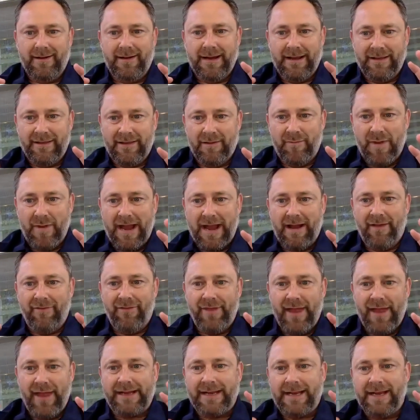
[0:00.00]
in the
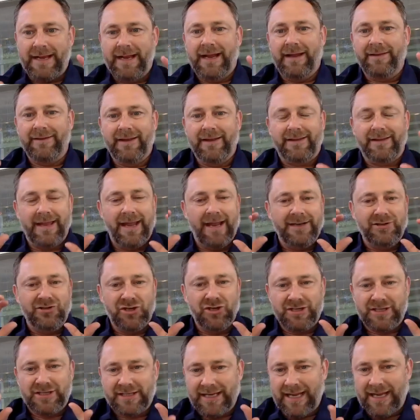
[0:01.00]
band, that kid that they
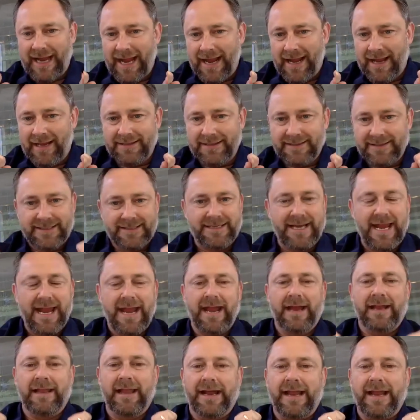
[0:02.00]
just can't stand.